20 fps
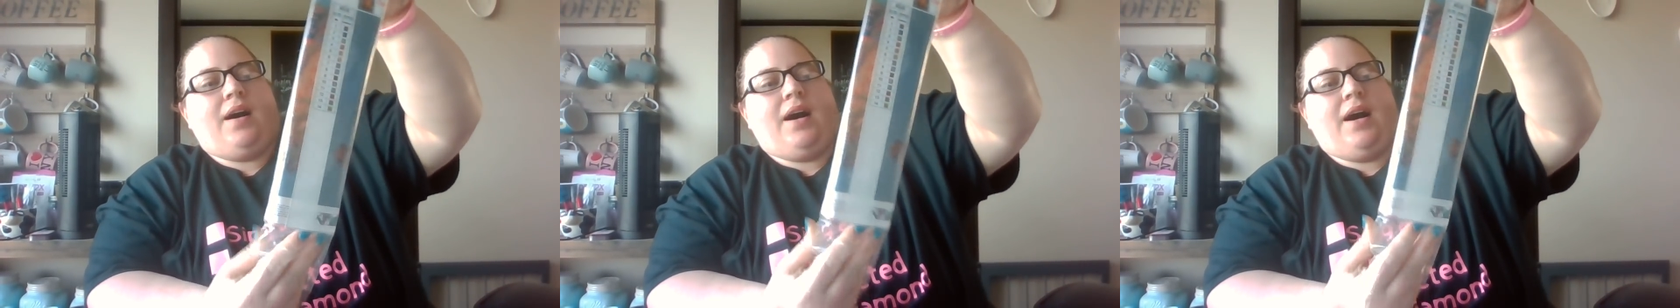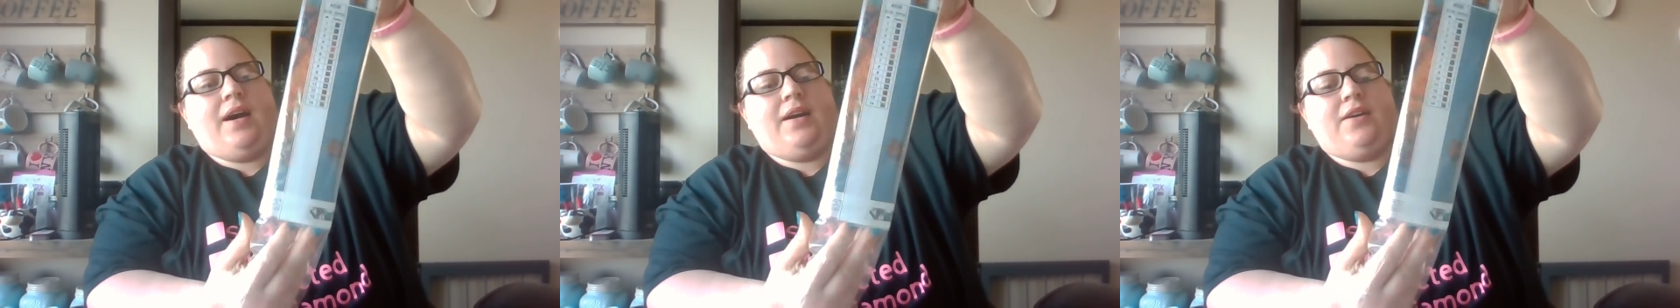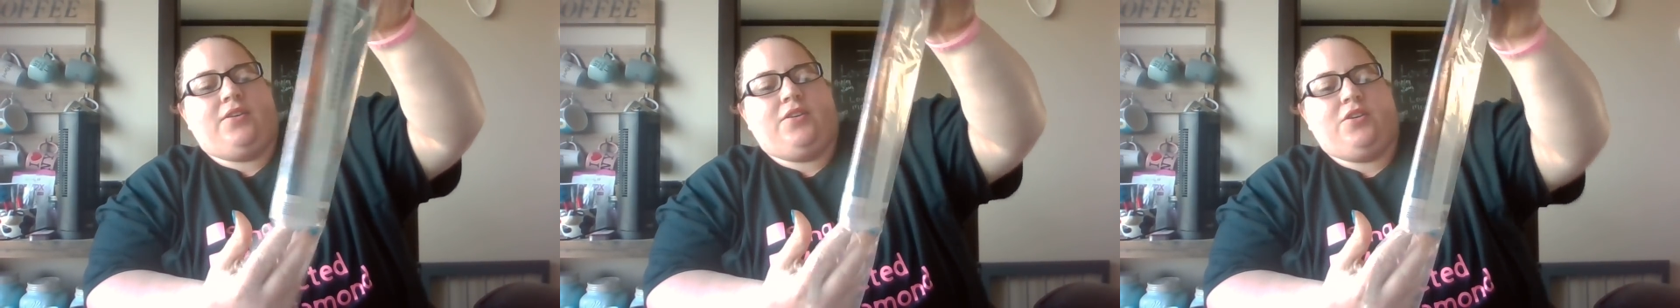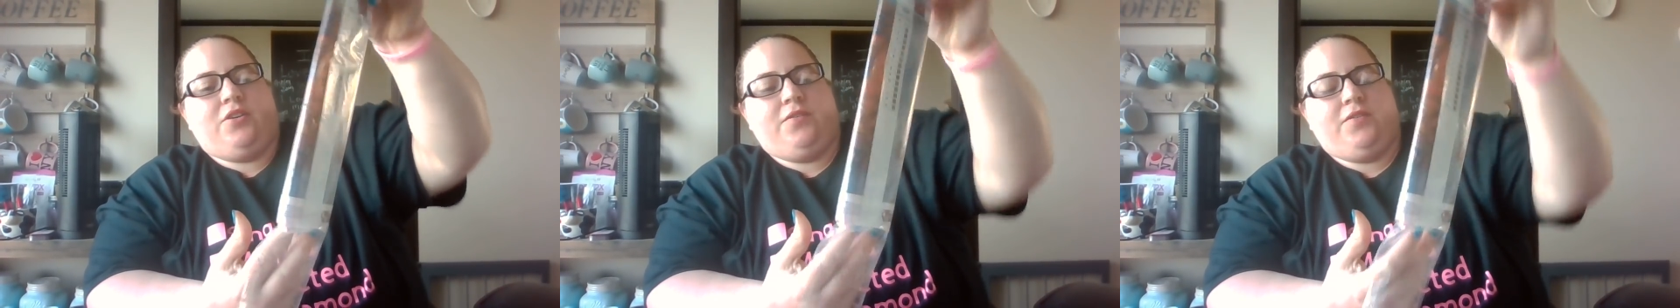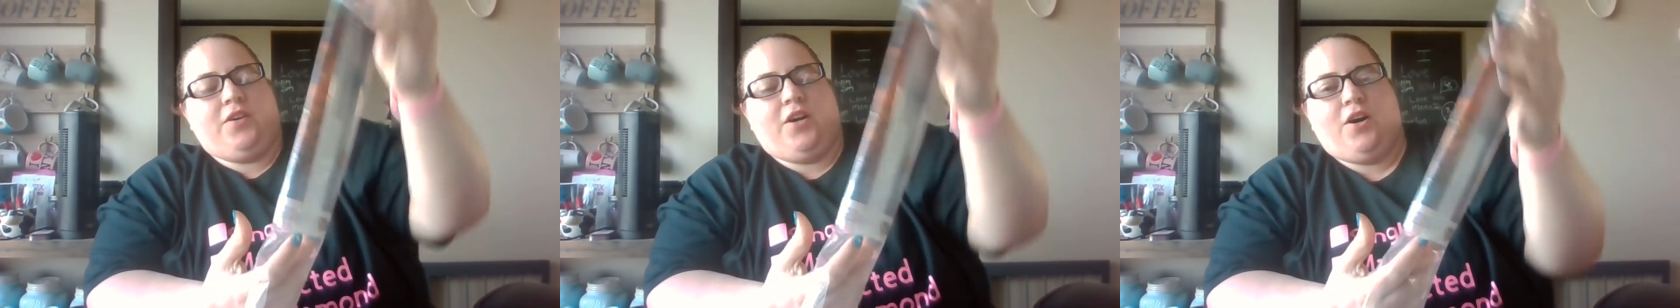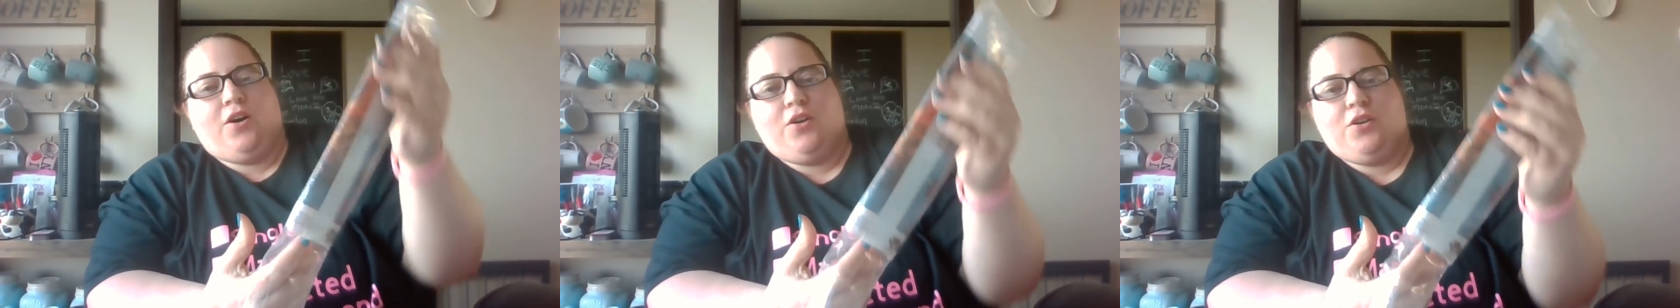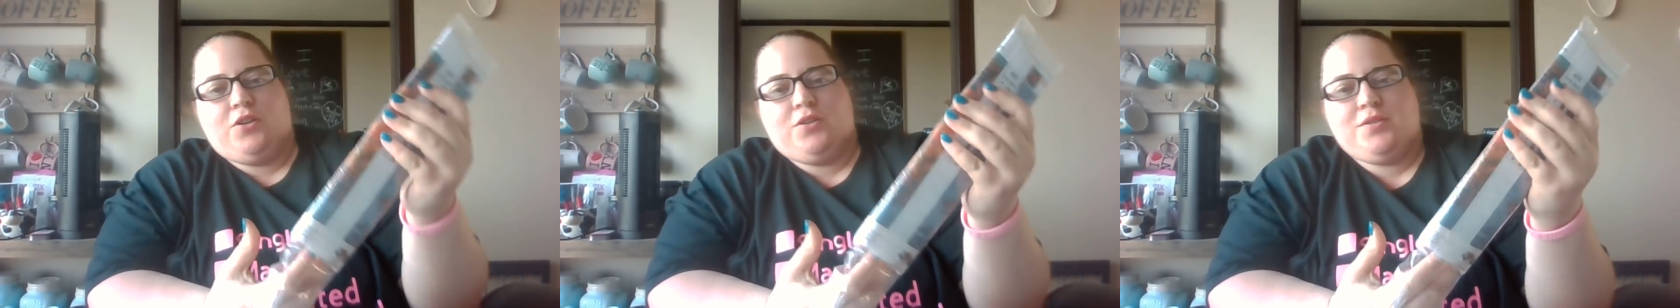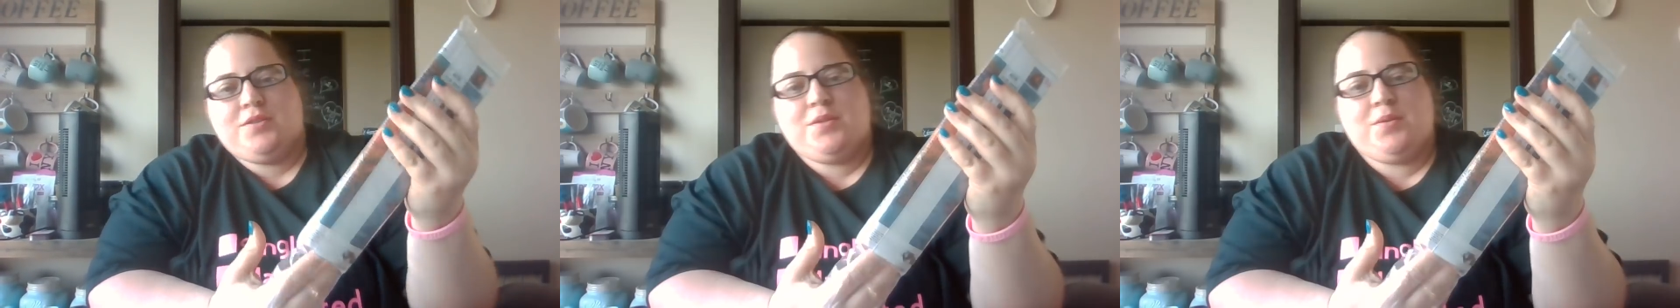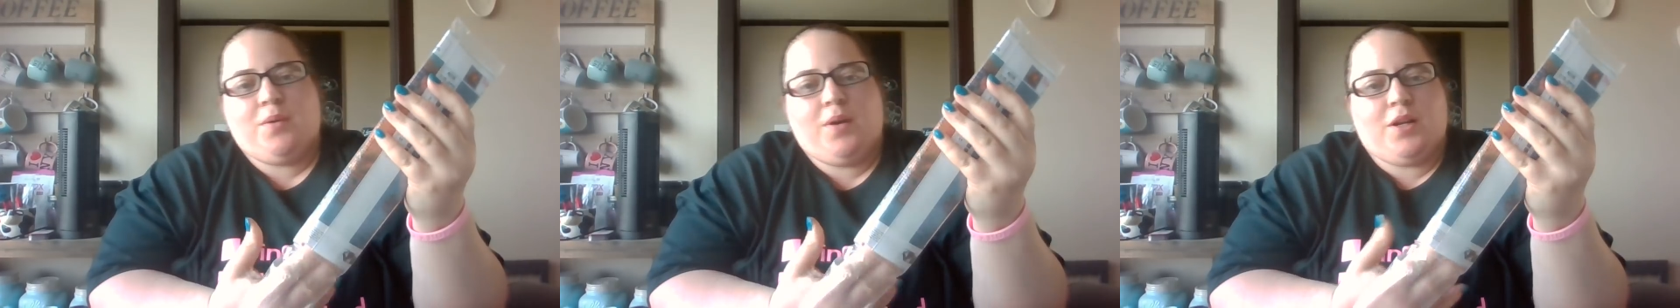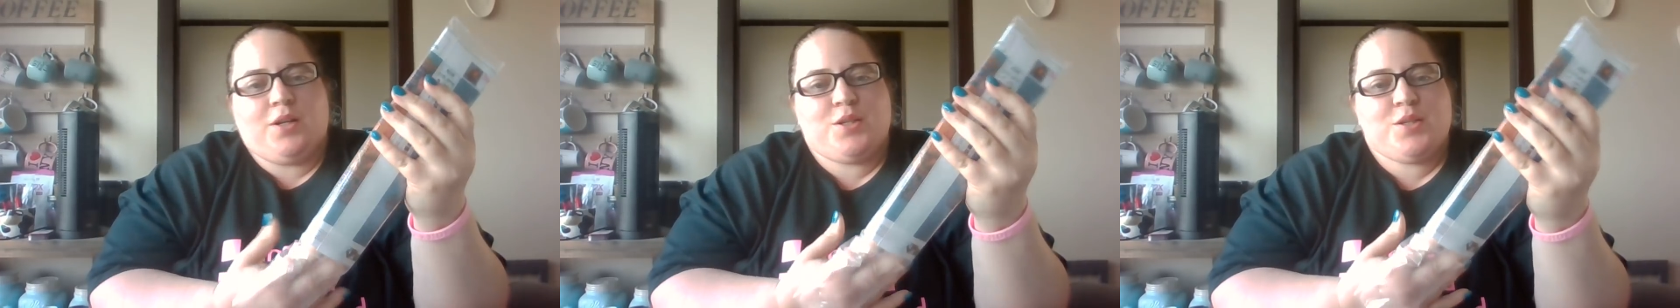I don't know if y'all used to watch